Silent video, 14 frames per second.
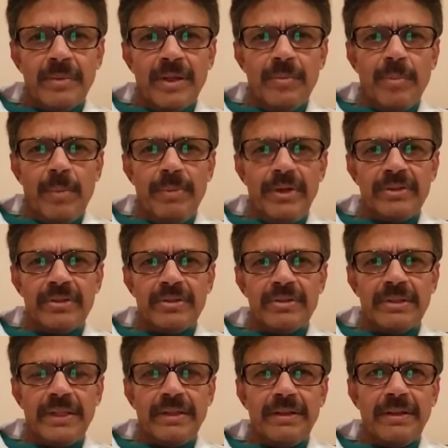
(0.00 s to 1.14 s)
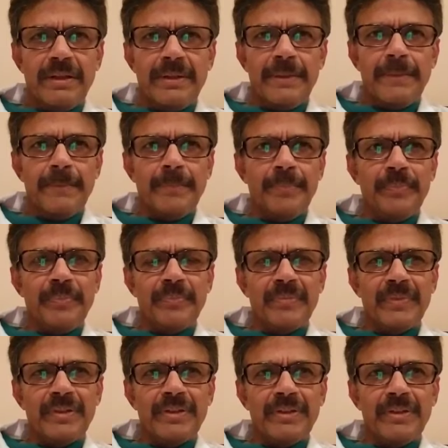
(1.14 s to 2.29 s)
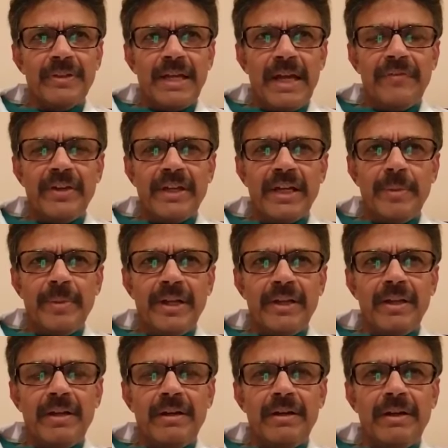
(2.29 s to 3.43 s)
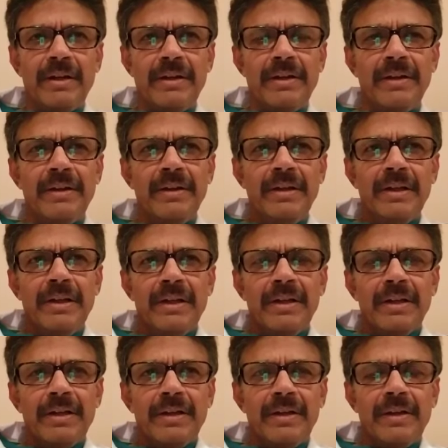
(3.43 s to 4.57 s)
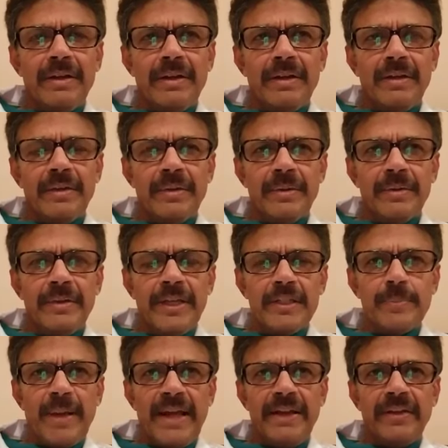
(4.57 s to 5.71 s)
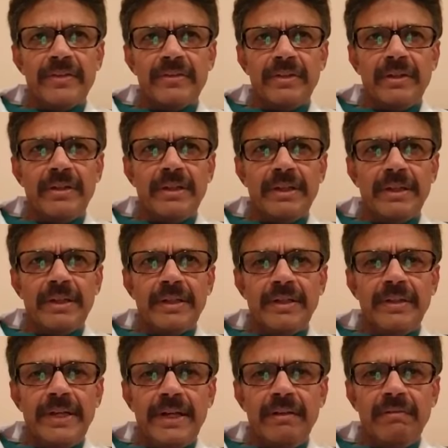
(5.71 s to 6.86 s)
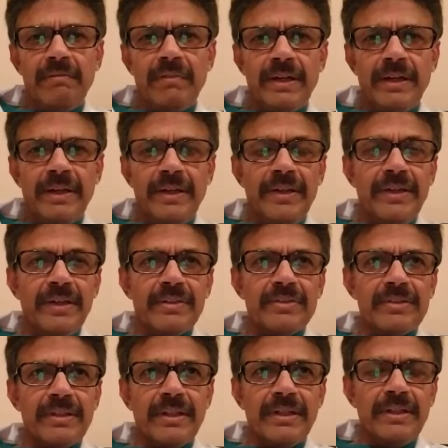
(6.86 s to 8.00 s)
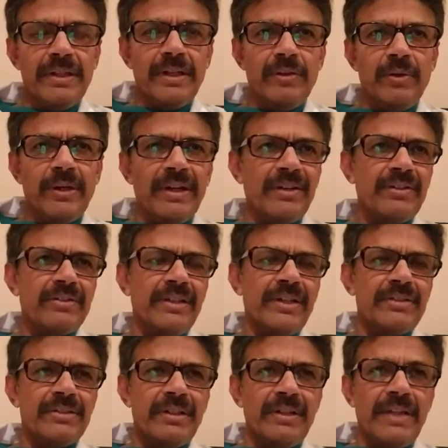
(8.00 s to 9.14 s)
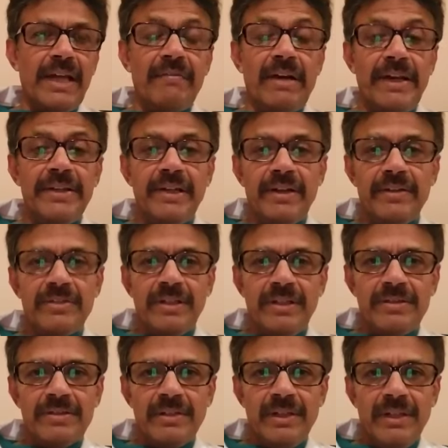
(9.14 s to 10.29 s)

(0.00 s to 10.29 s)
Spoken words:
populations like the African American, the Hispanics and native Indians here in the United States, they have a higher incidence.